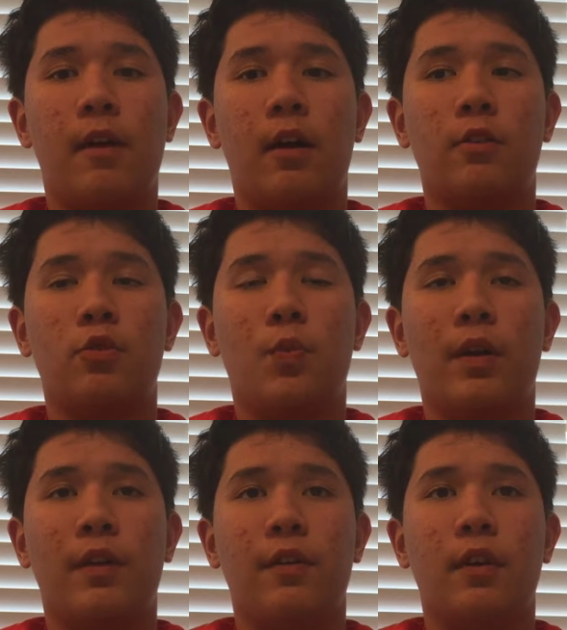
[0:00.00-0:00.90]
around
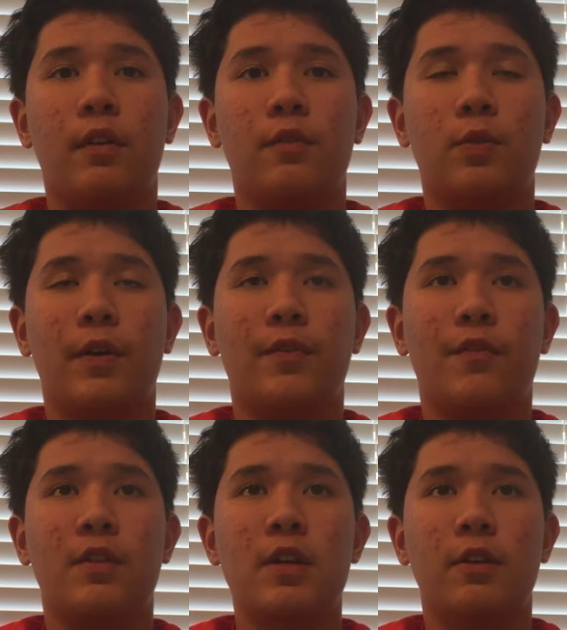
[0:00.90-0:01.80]

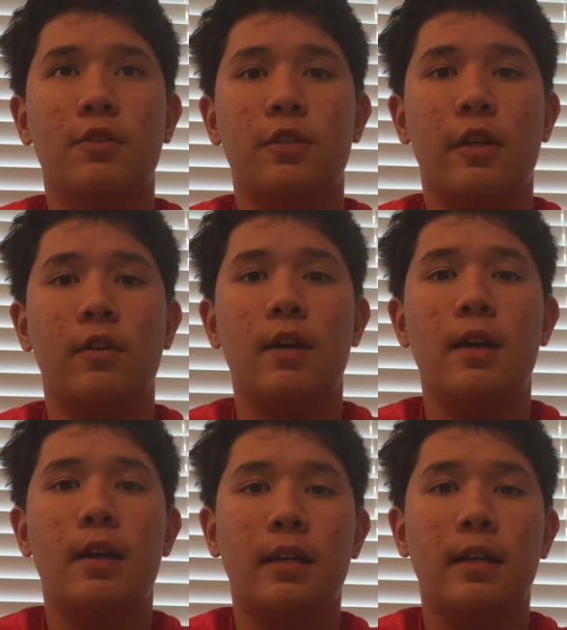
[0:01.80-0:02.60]
2015 or so,